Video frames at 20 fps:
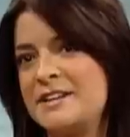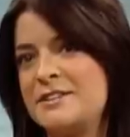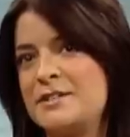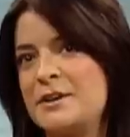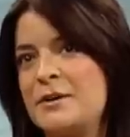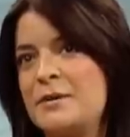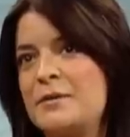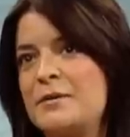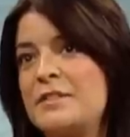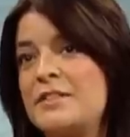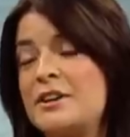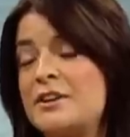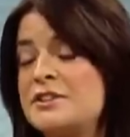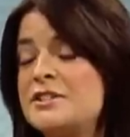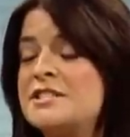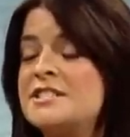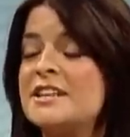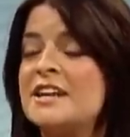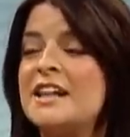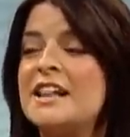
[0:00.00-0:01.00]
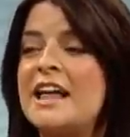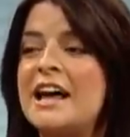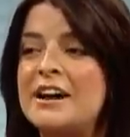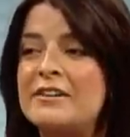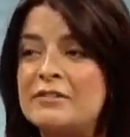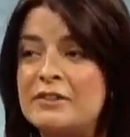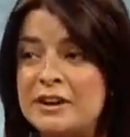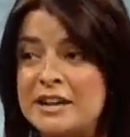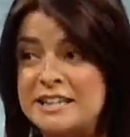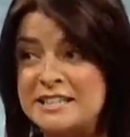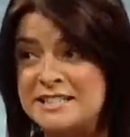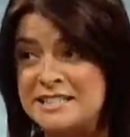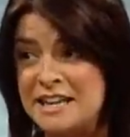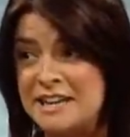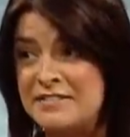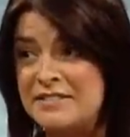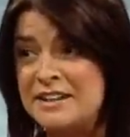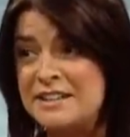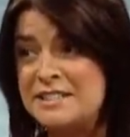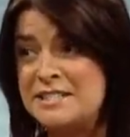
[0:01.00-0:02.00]
So there's still a lot of great
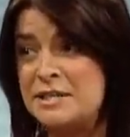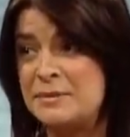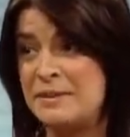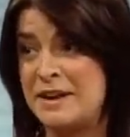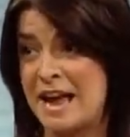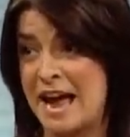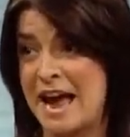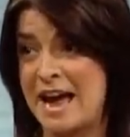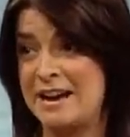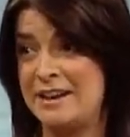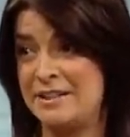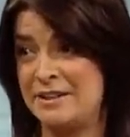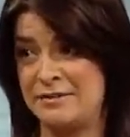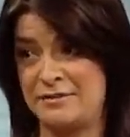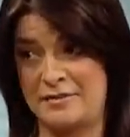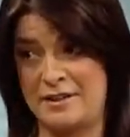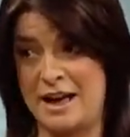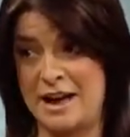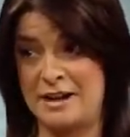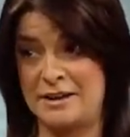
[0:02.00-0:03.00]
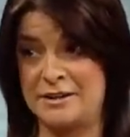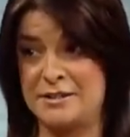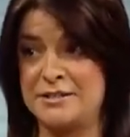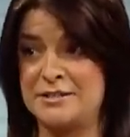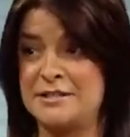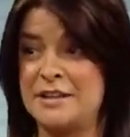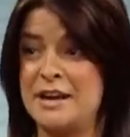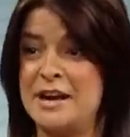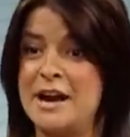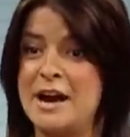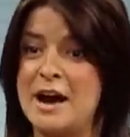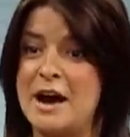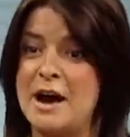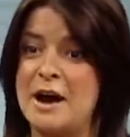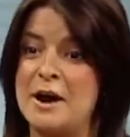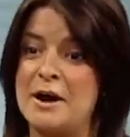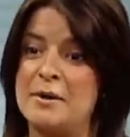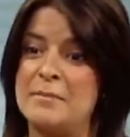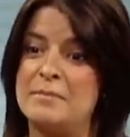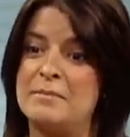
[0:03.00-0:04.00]
savings to be had in the flyers.
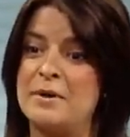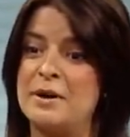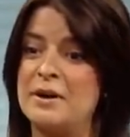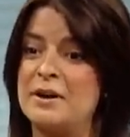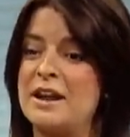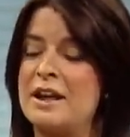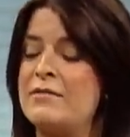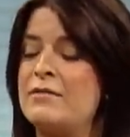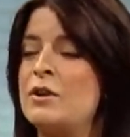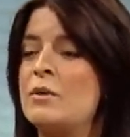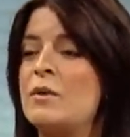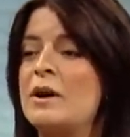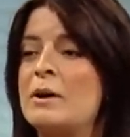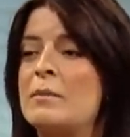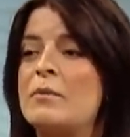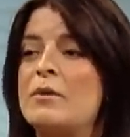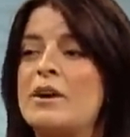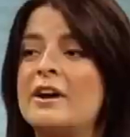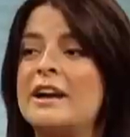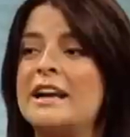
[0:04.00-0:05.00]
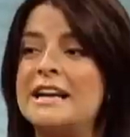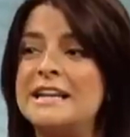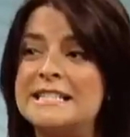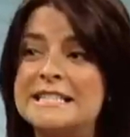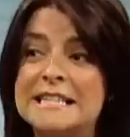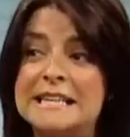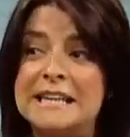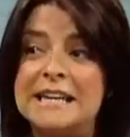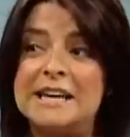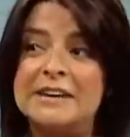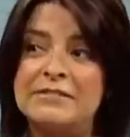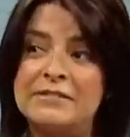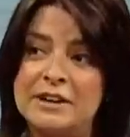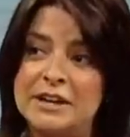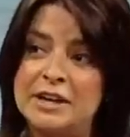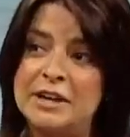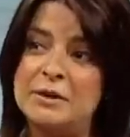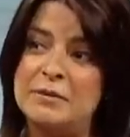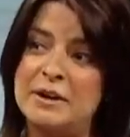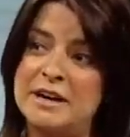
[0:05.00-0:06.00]
Uh, but if you want a more easy and
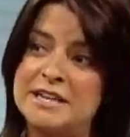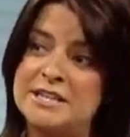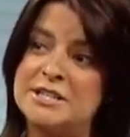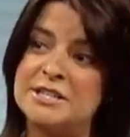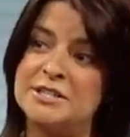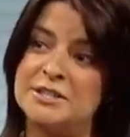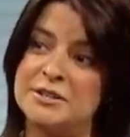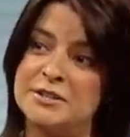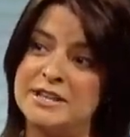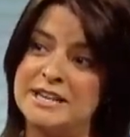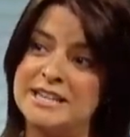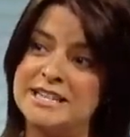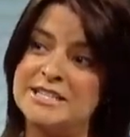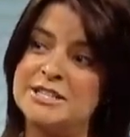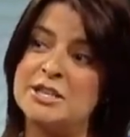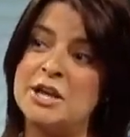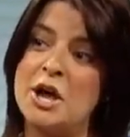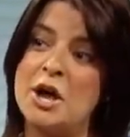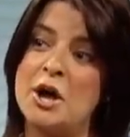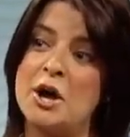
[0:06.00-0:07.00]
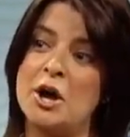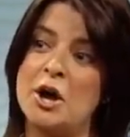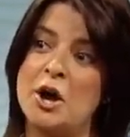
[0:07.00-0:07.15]
convenient way to do this, mm -hmm.